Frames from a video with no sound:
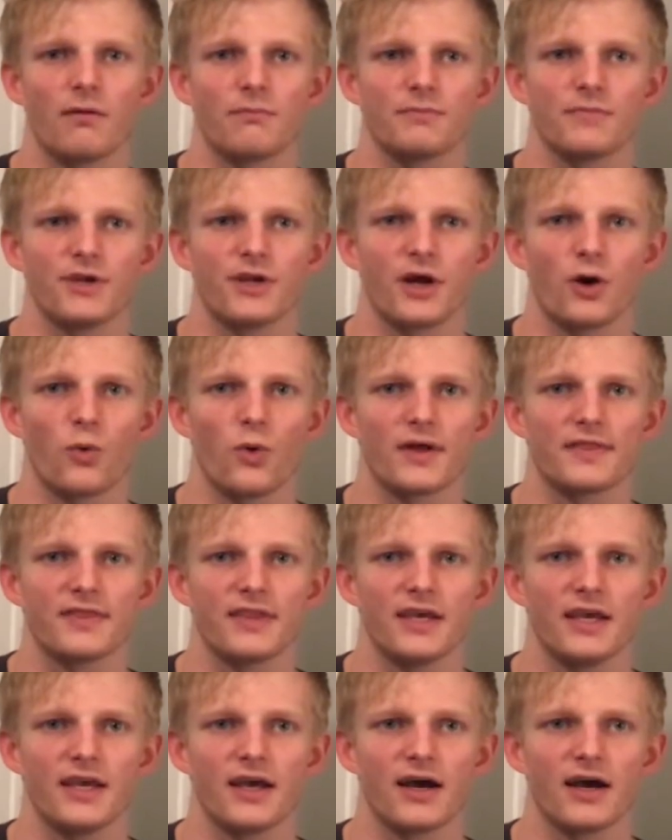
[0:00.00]
you know, what
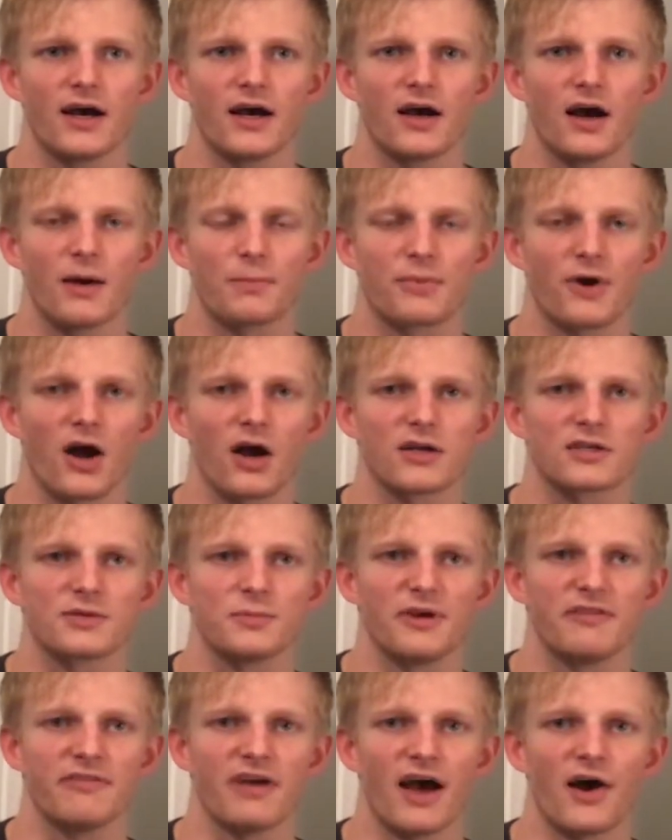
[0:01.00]
the
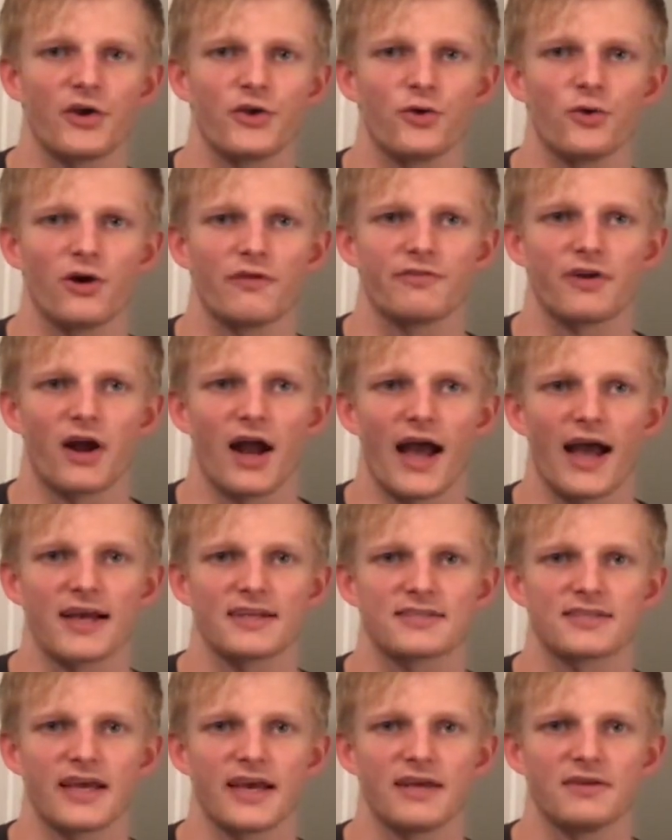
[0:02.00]
approximate value of your
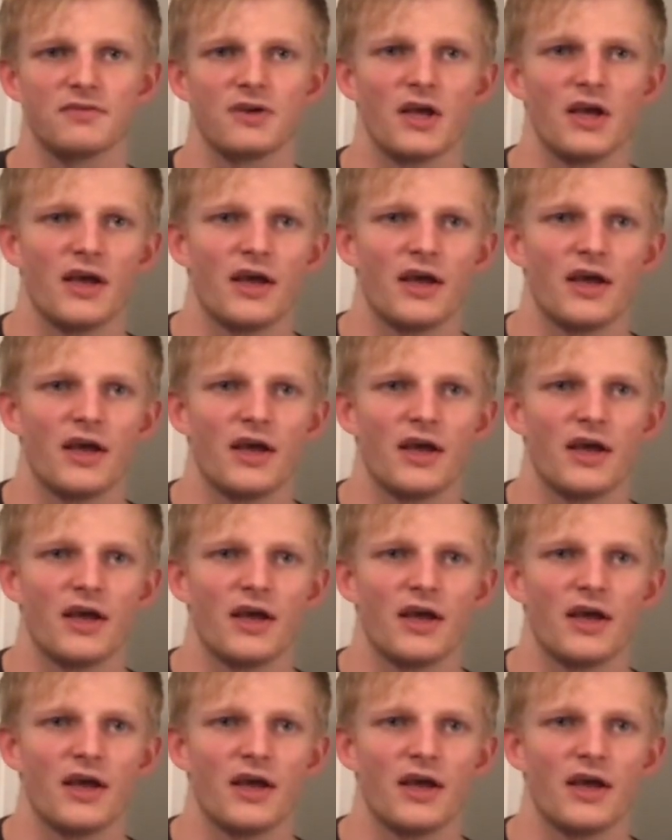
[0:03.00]
asset,